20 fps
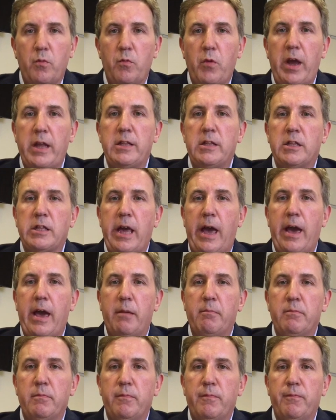When
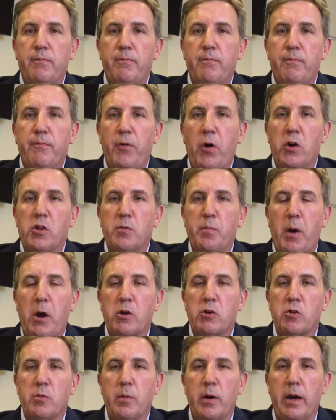Sam first
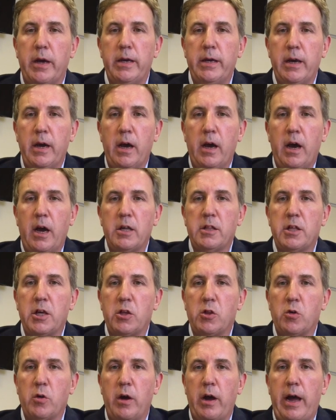spoke to me, I
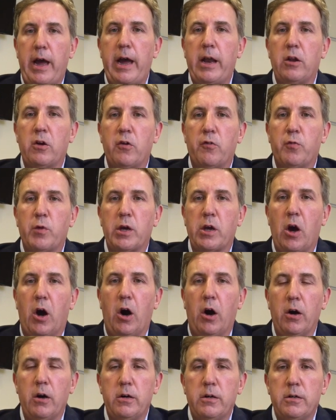said to her, how long have we
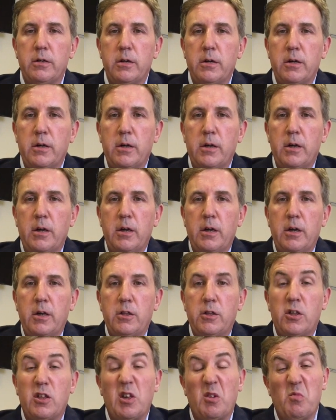got?
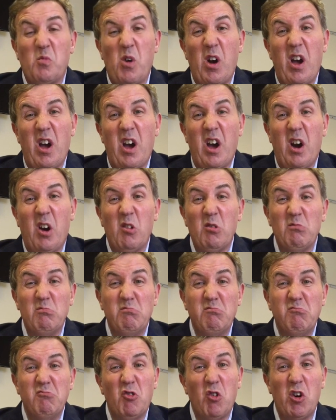She said, well,
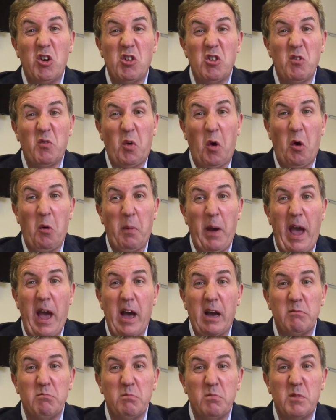Chris, you've got
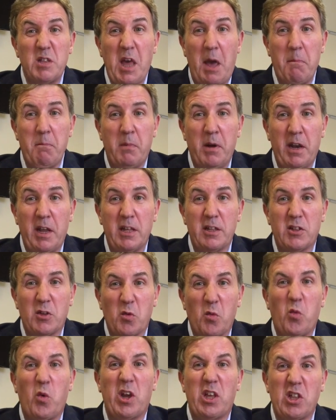about 10 minutes
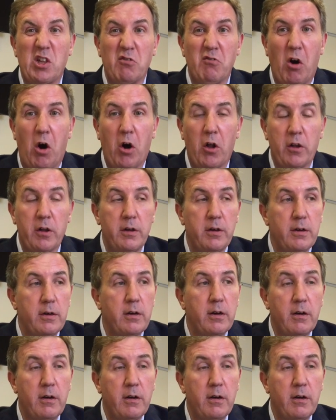to witter on.